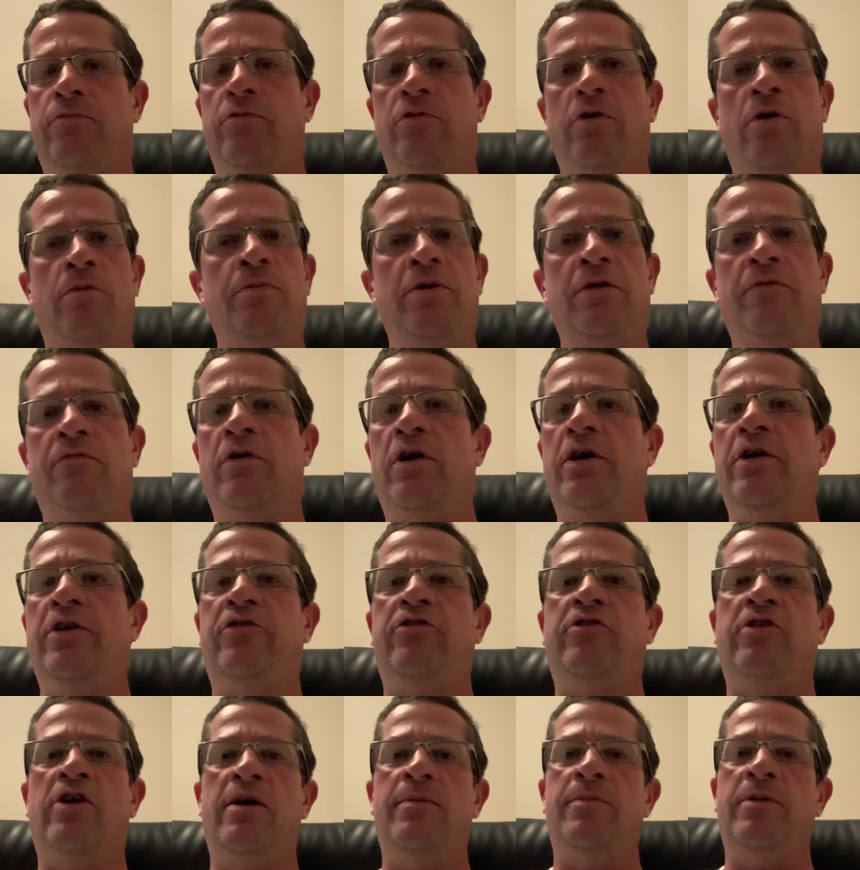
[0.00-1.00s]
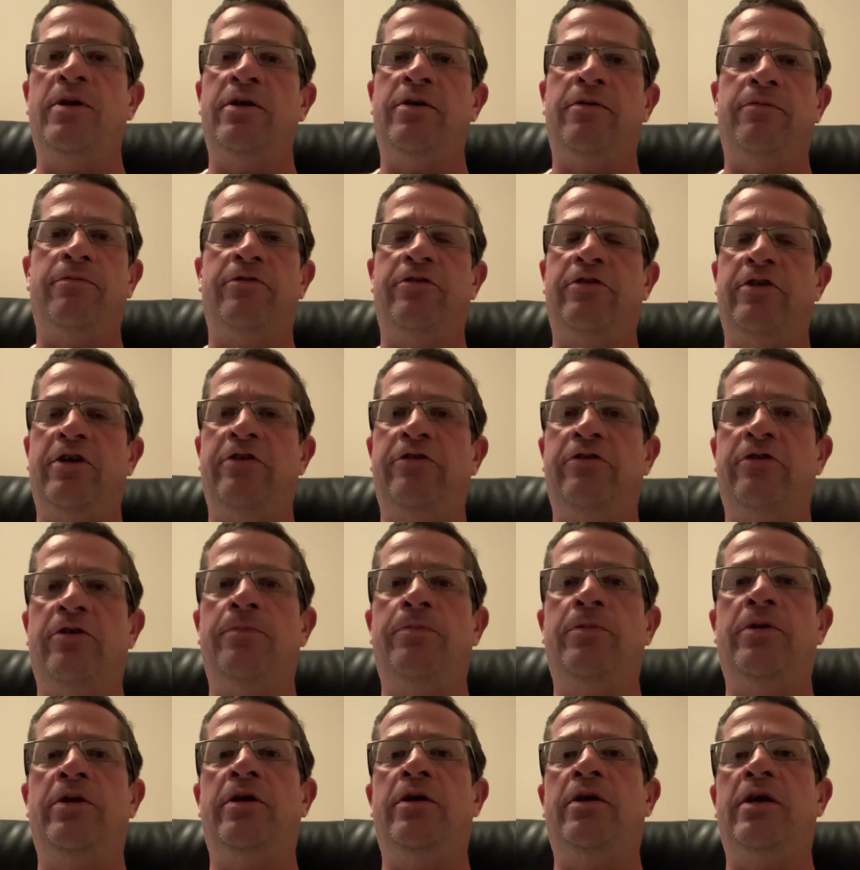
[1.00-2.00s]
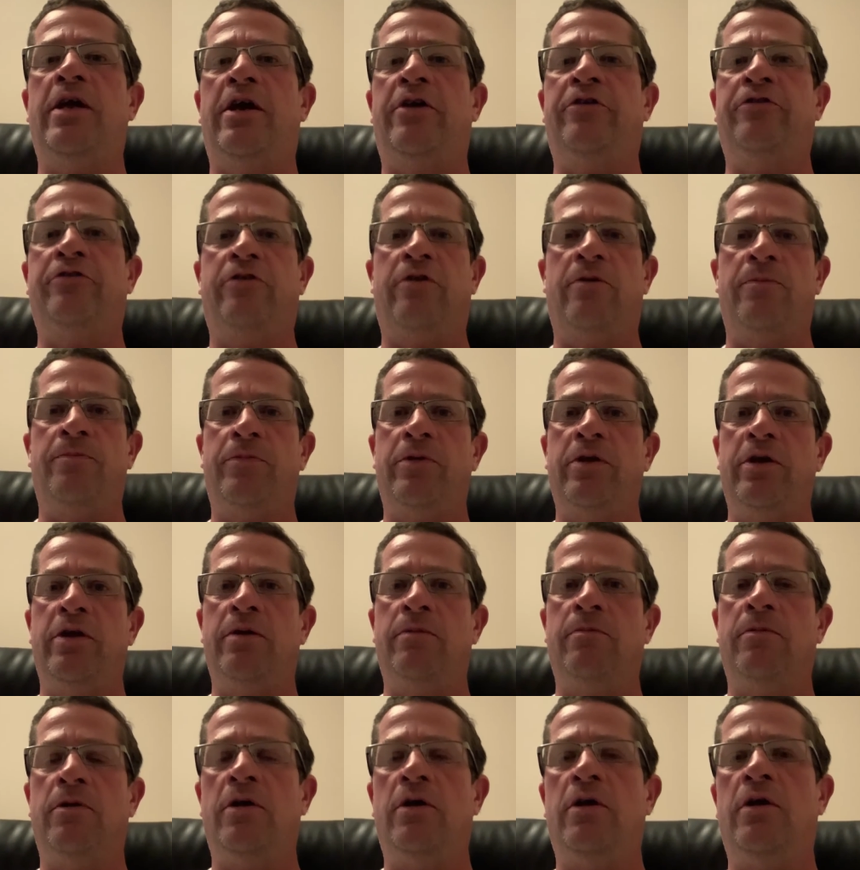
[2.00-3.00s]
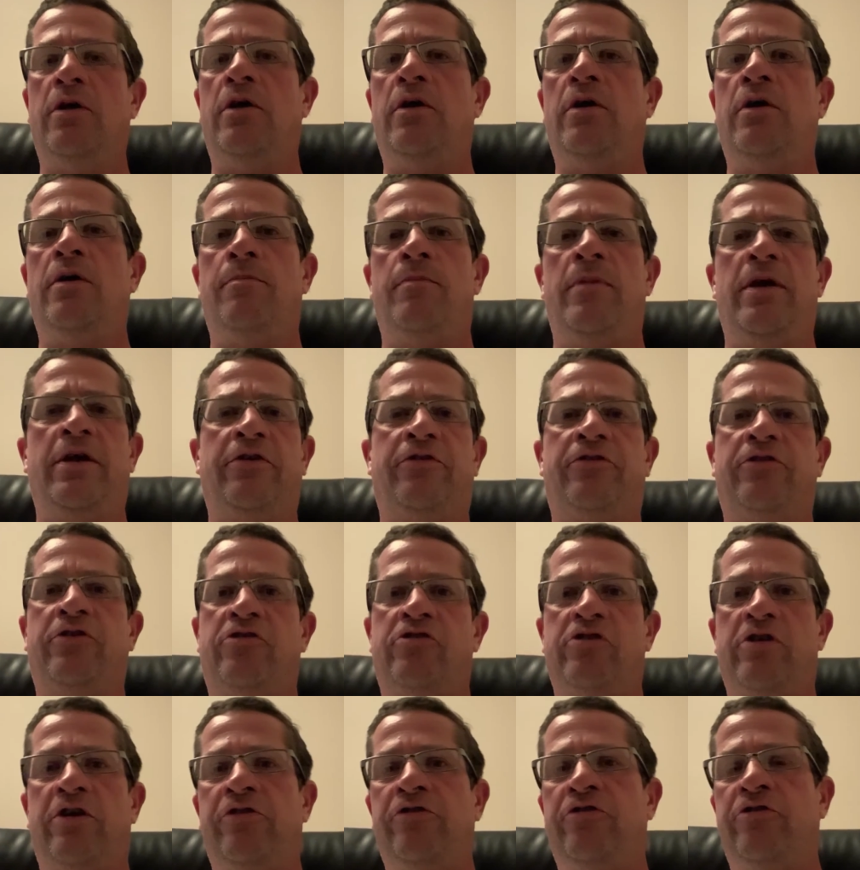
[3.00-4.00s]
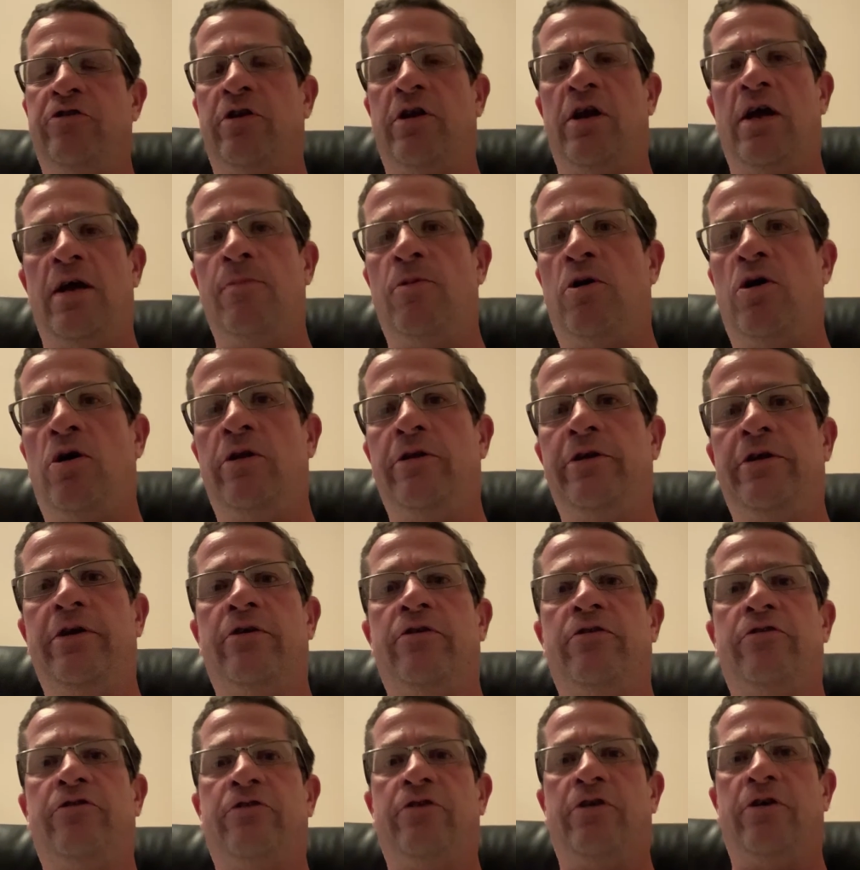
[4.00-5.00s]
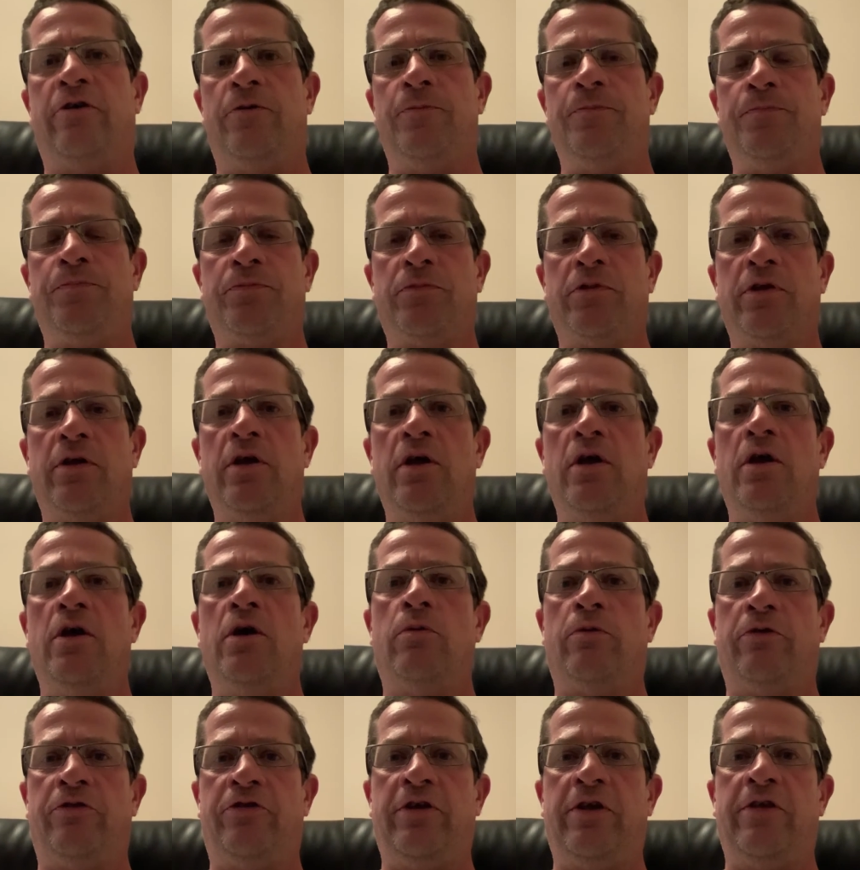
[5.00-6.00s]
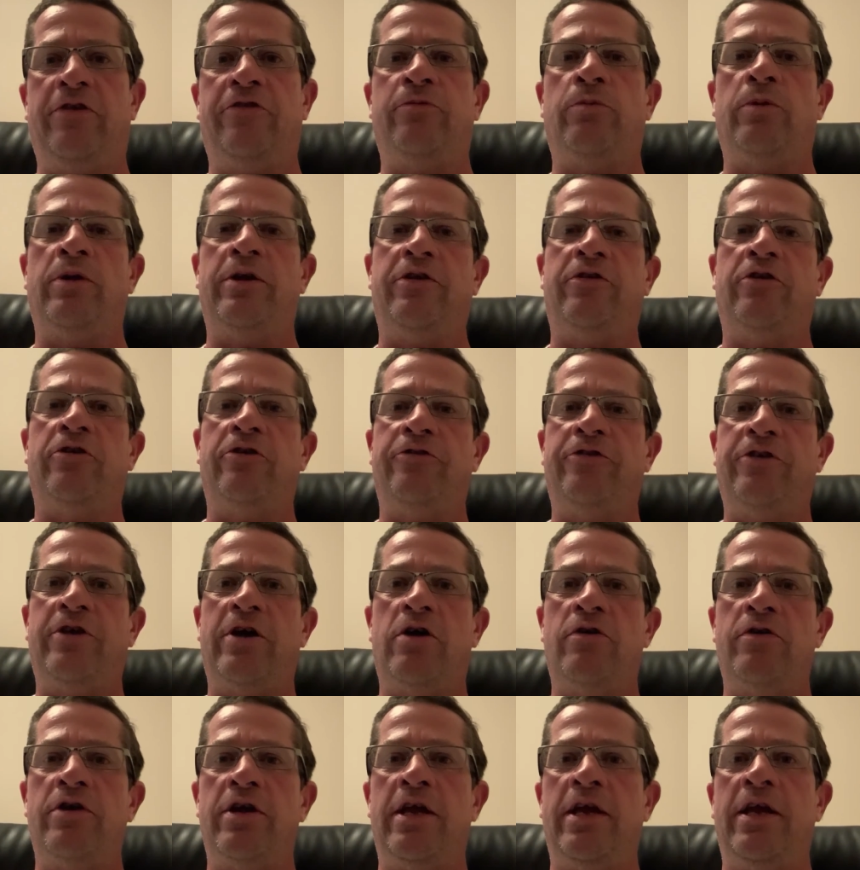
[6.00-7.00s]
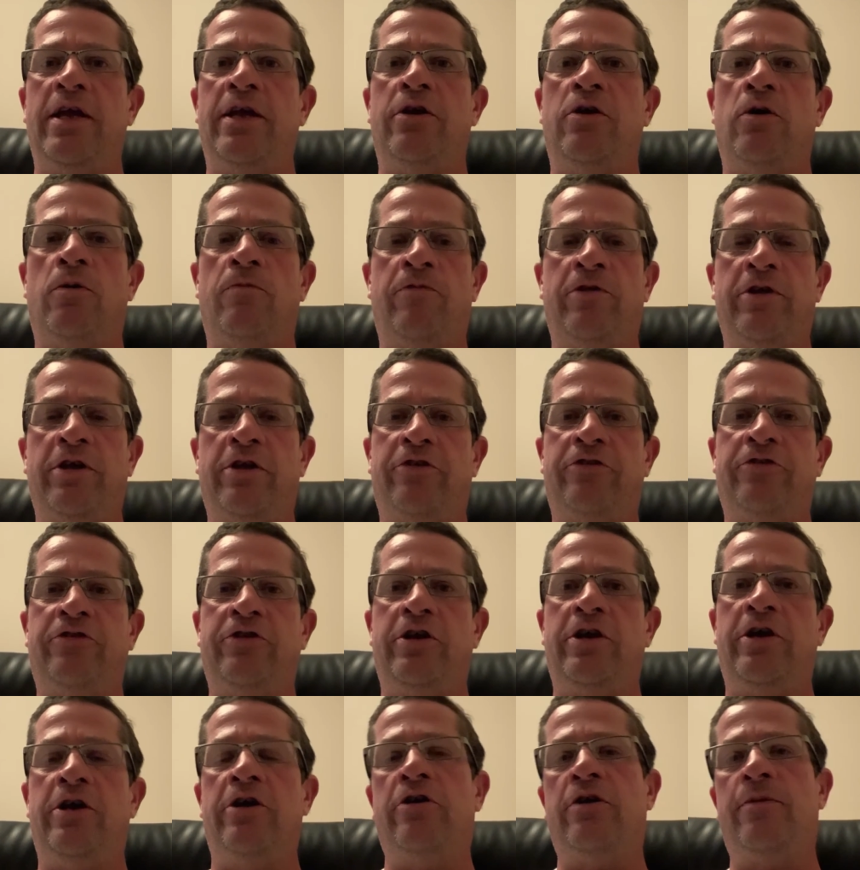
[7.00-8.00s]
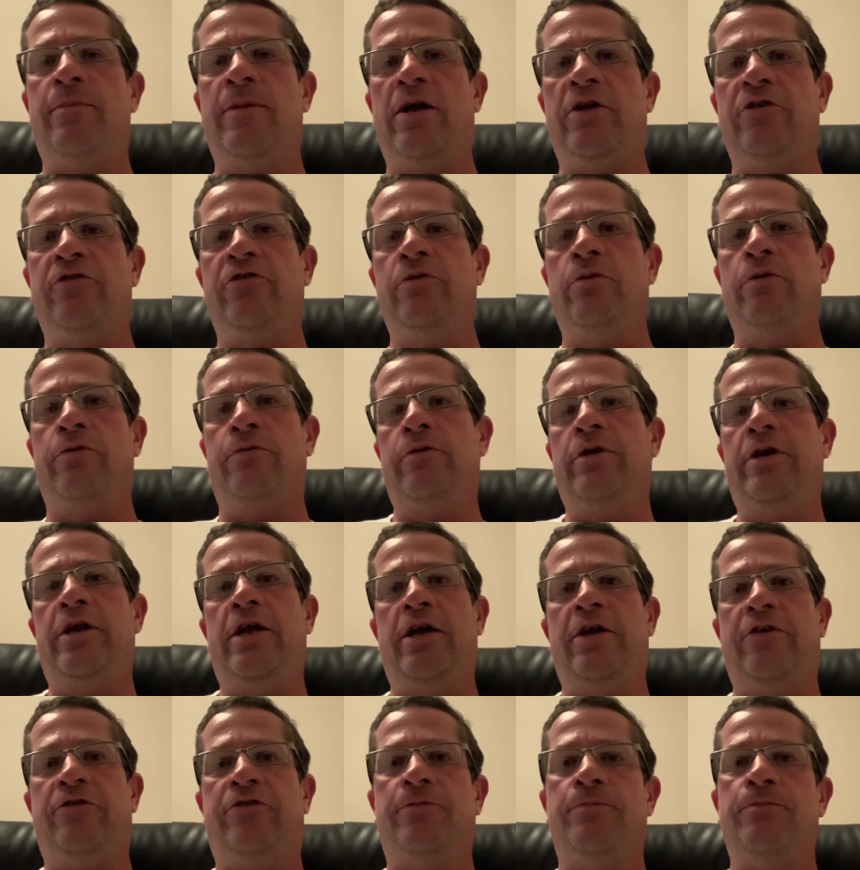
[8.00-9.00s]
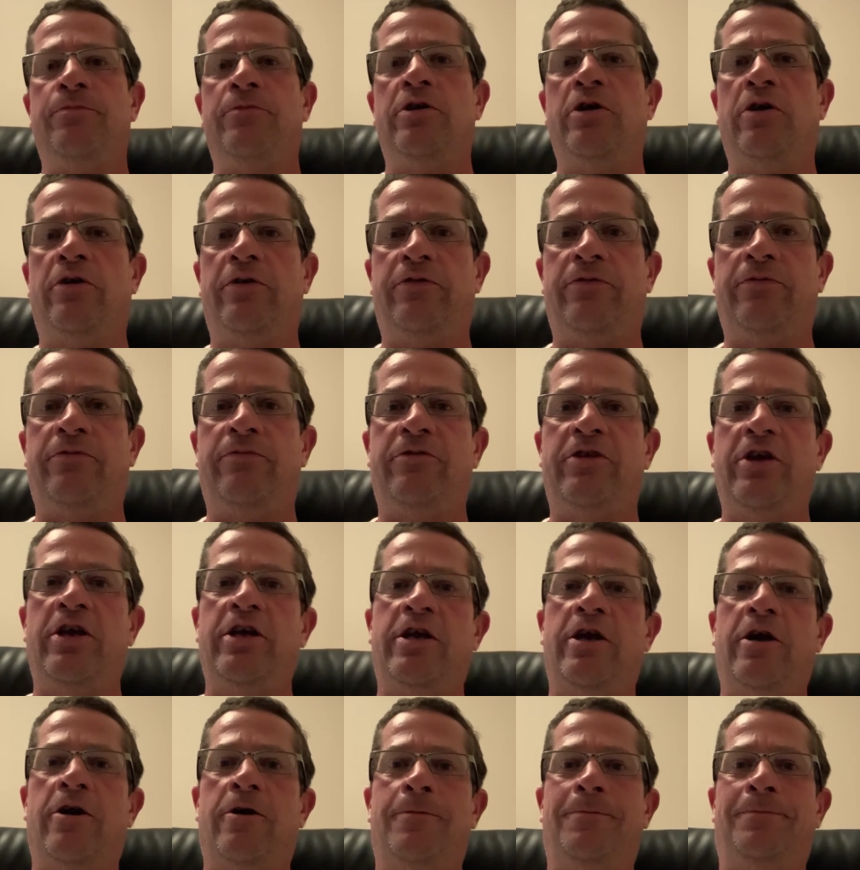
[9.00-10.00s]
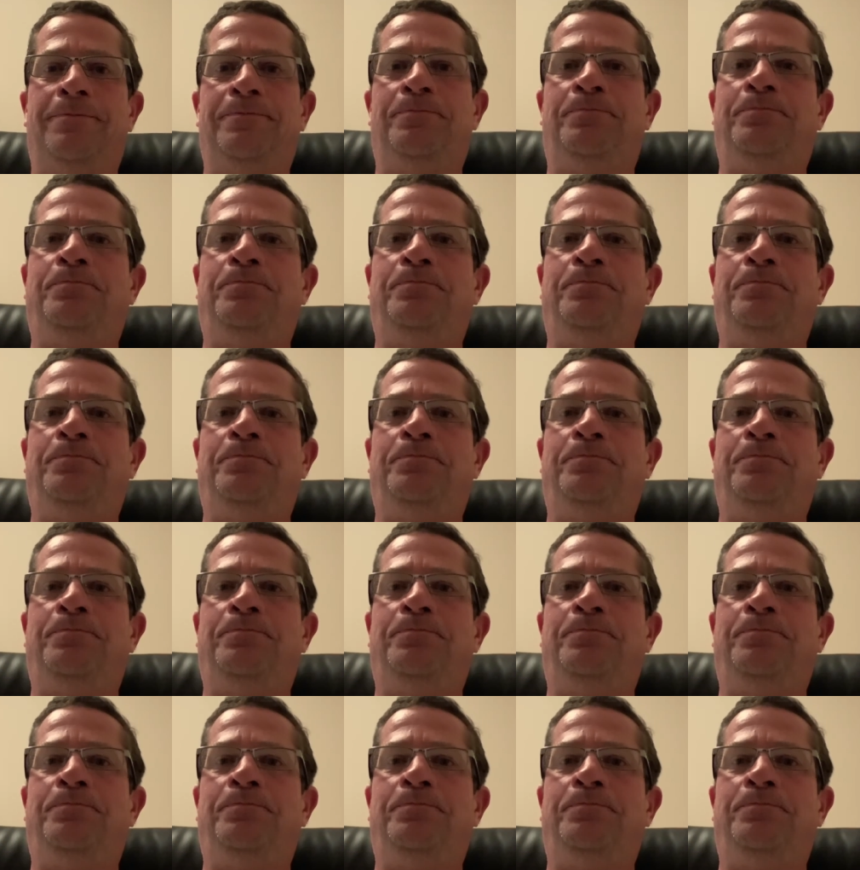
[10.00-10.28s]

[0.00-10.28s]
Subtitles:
Don't be afraid to chime in. Say something, ask something, make a suggestion. I'm all ears. So we'll see how this one turns out, and hopefully I'll see you here in about 2 or 3 days. Y'all take care.